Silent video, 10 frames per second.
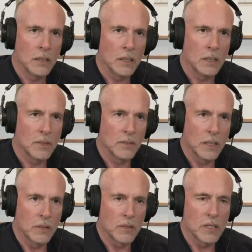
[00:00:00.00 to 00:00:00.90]
even if
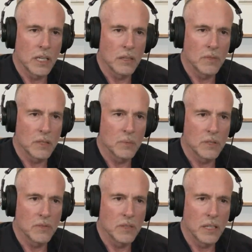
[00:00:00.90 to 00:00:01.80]
they don't understand
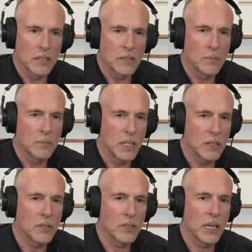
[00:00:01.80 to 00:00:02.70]
investments or finance, to make
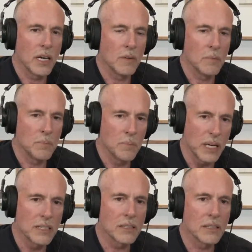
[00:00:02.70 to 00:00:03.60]
sure they have a
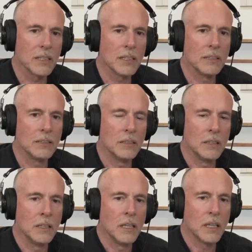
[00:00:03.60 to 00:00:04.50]
baseline
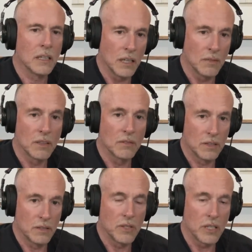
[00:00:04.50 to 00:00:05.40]
level of
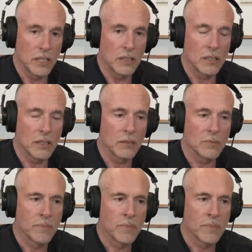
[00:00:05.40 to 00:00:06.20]
understanding.